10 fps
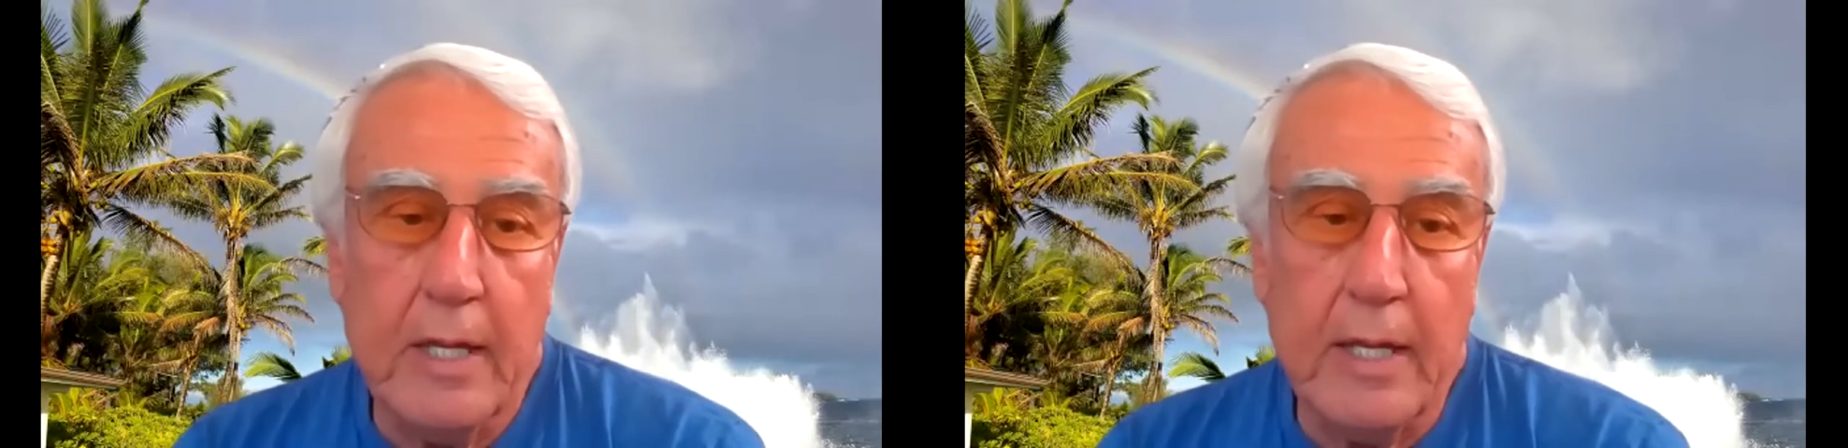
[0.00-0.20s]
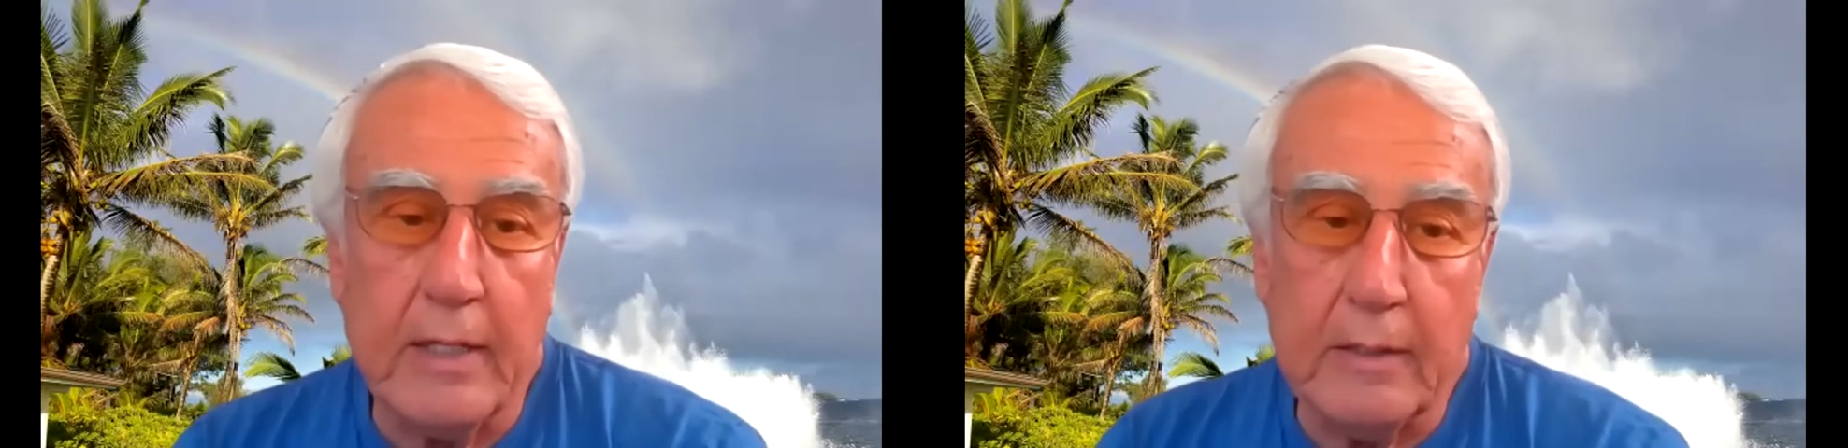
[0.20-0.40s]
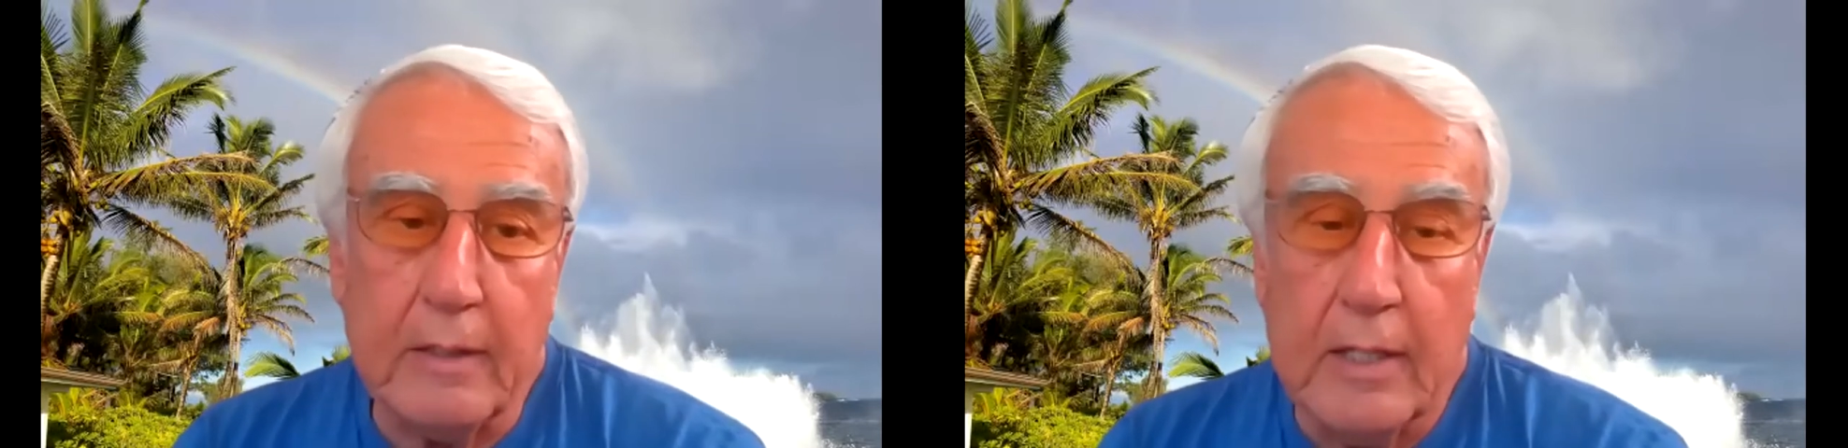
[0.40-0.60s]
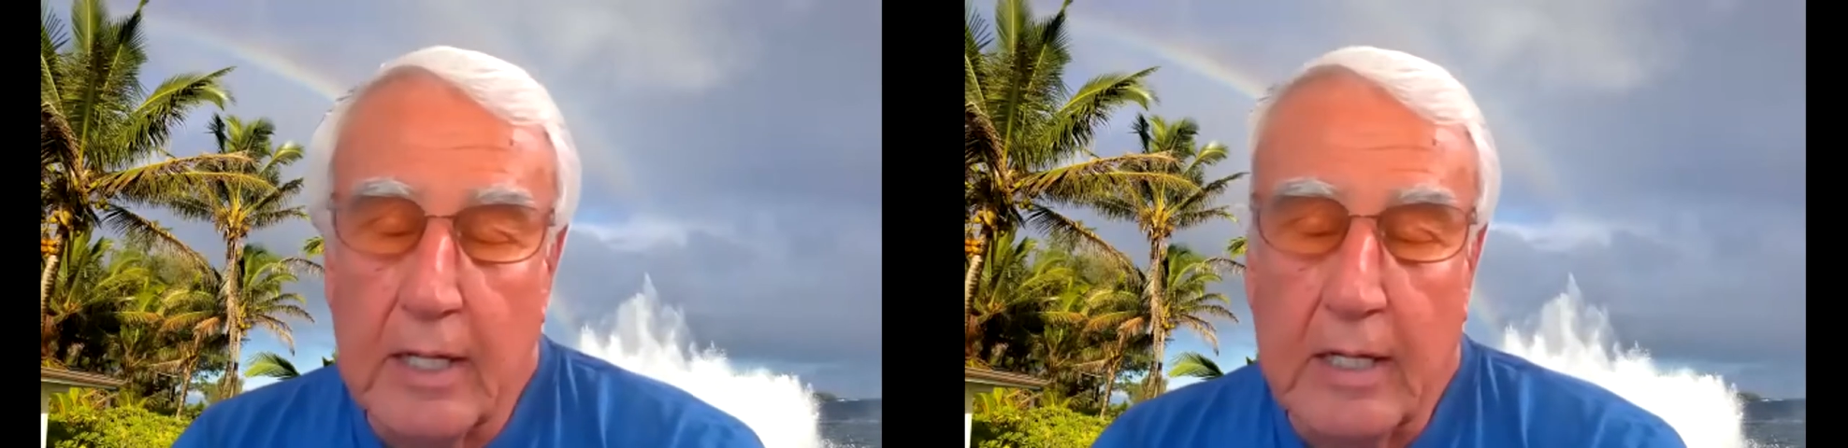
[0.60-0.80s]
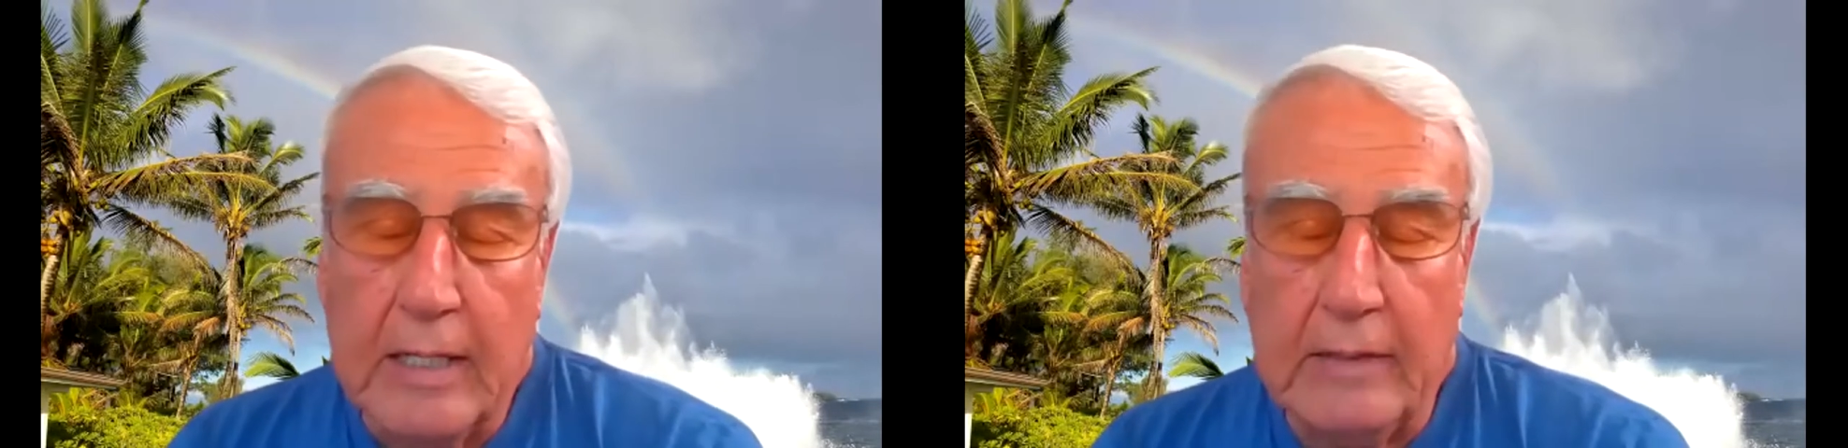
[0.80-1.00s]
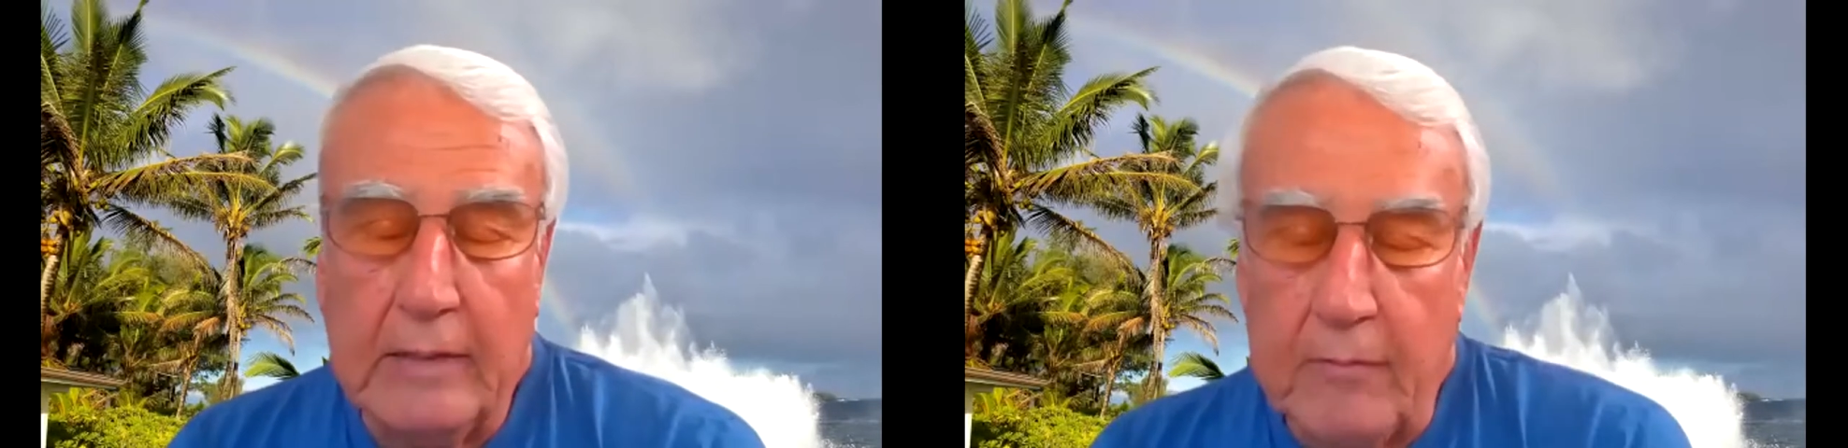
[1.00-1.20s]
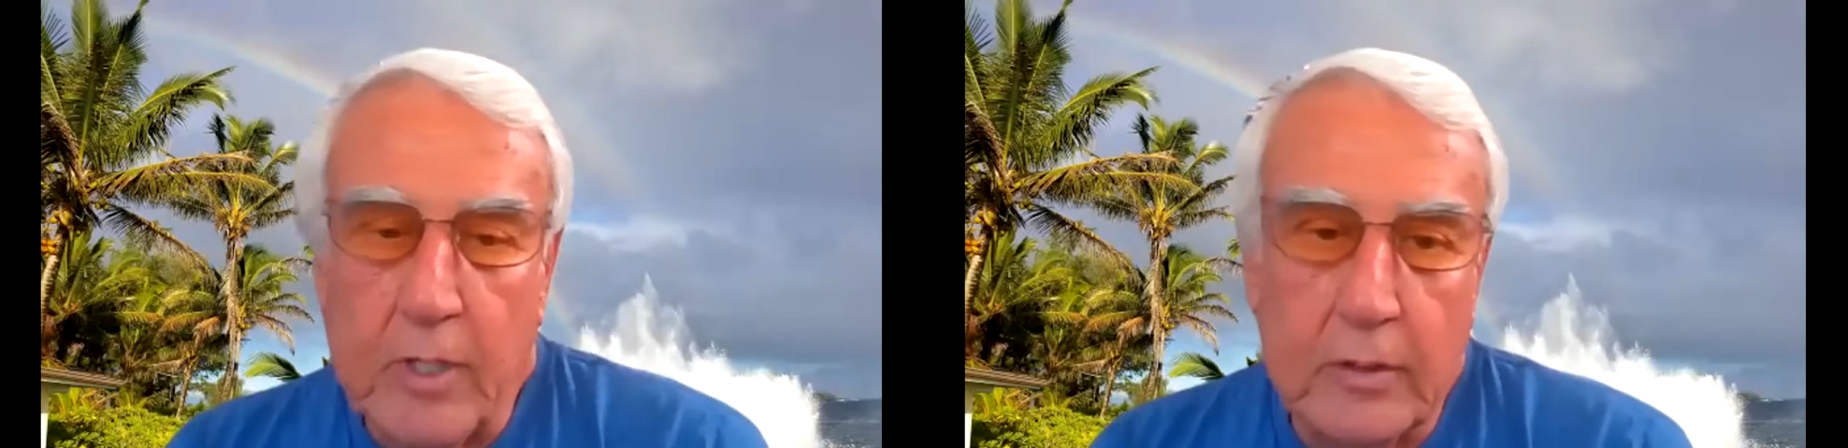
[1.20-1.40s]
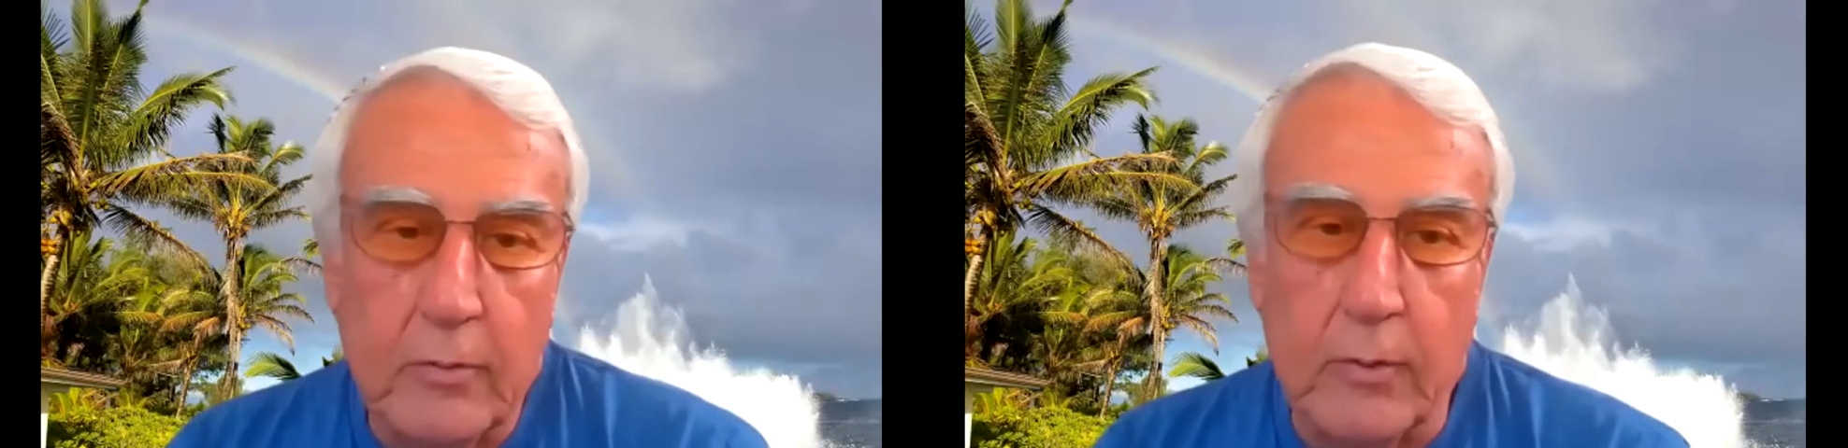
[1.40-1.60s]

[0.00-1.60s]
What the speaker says: And I've talked